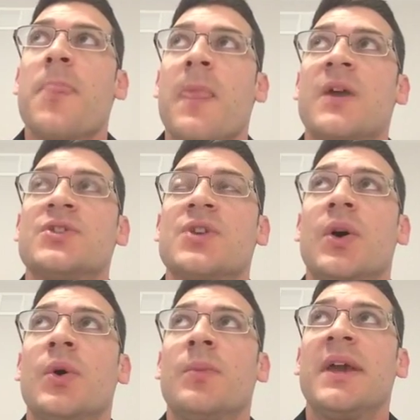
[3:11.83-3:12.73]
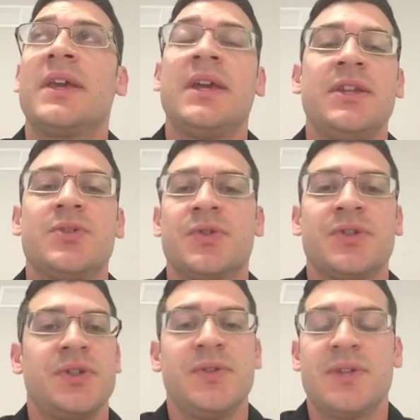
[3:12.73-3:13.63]
And so my kidneys were
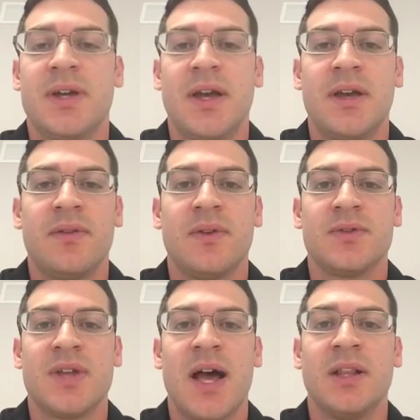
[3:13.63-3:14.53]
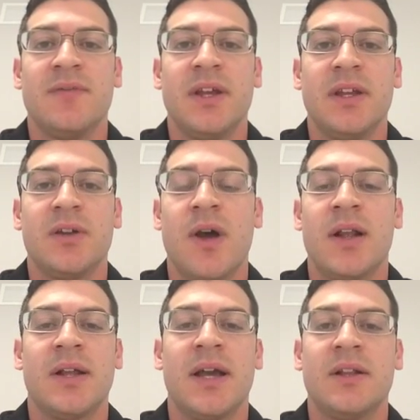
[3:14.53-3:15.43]
just used to those elevated,
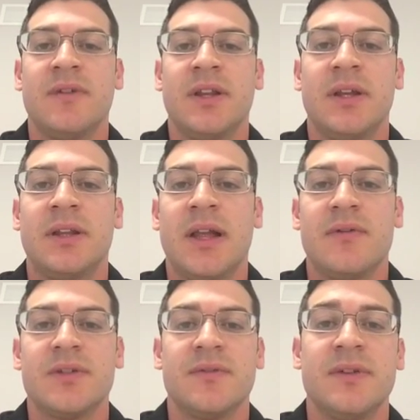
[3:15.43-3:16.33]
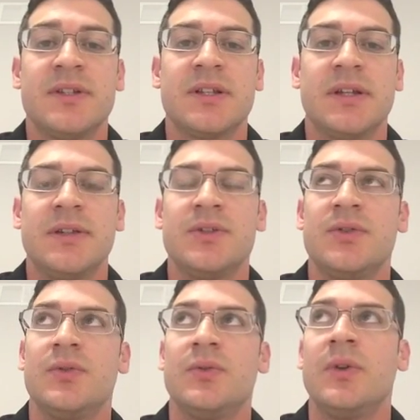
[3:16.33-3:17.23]
chronically elevated levels of insulin
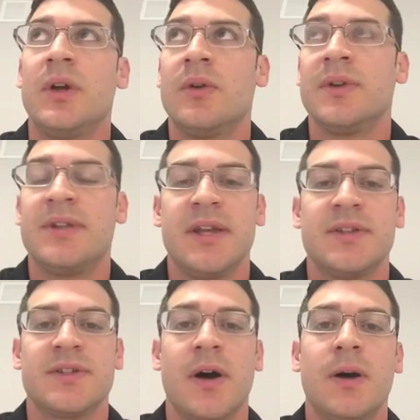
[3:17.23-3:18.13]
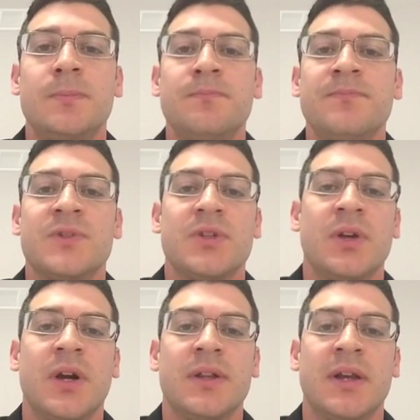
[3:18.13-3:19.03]
to retain salt. So you
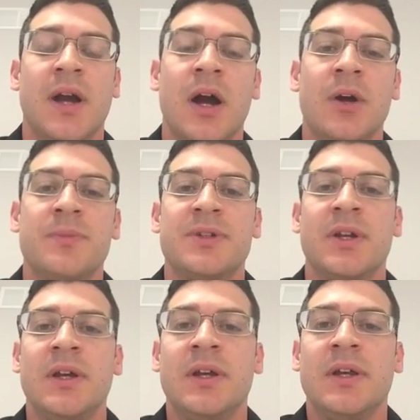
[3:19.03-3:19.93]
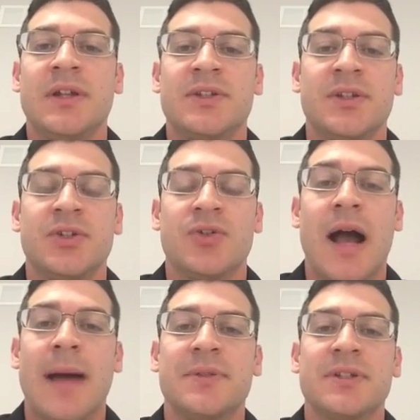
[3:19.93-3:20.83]
cut the carbs, insulin
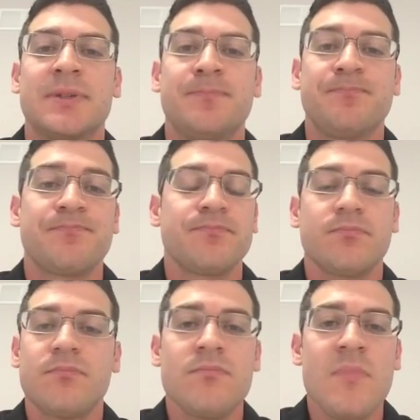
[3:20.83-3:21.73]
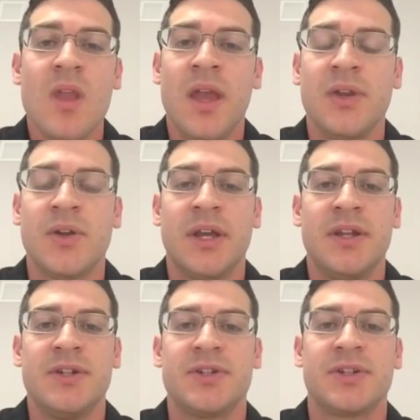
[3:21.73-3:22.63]
drops, and your
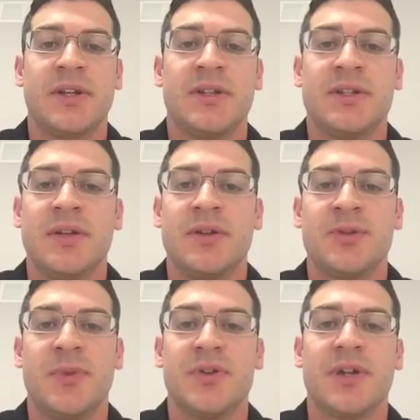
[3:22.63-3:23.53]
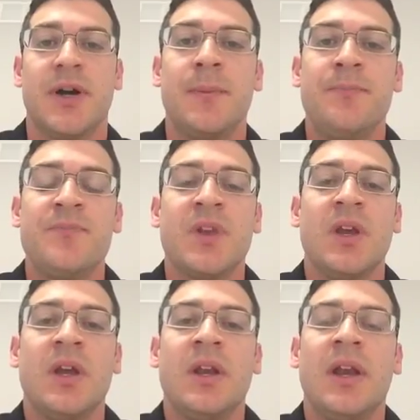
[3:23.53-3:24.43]
kidneys just continue to spill salt.
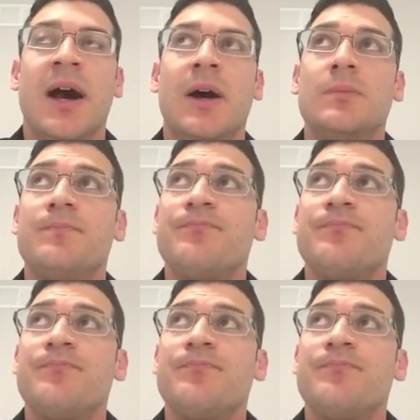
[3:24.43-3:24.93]
Now,